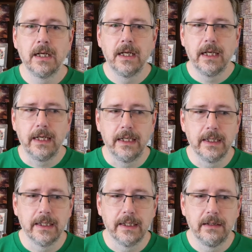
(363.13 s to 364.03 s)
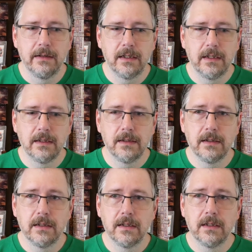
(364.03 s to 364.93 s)
And
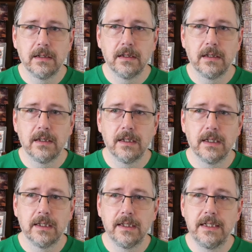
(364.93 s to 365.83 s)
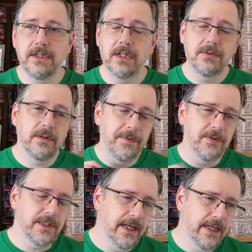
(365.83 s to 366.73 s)
he starts with a few
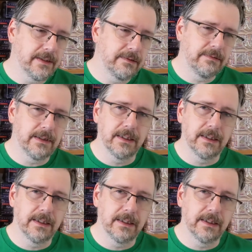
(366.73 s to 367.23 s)
attacks.